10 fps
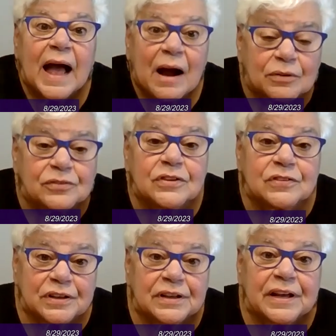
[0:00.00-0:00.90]
How is
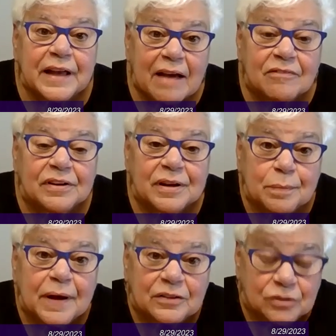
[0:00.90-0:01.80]
this going to have an
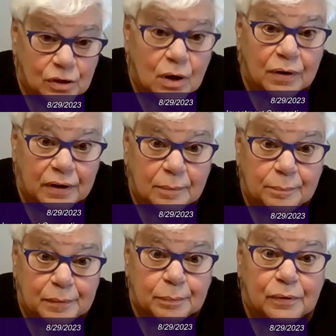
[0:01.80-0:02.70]
impact on low
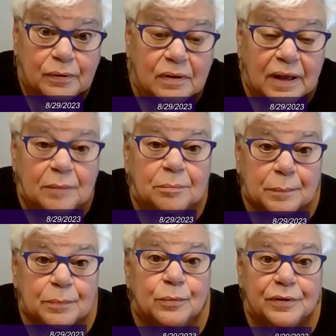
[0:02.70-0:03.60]
income people and
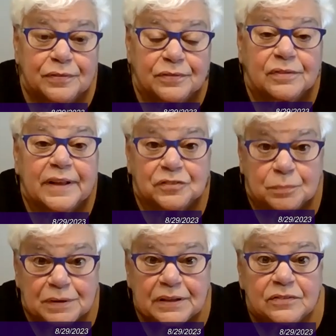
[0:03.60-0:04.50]
people with
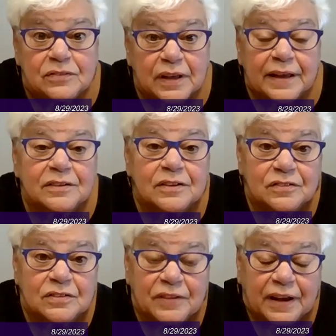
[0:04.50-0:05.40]
less means and
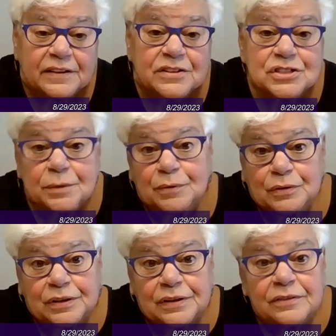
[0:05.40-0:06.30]
disadvantaged
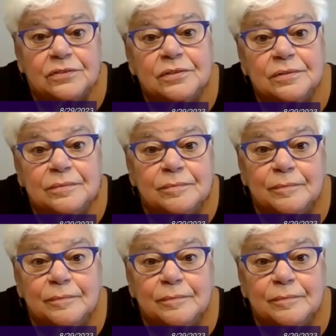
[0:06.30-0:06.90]
communities?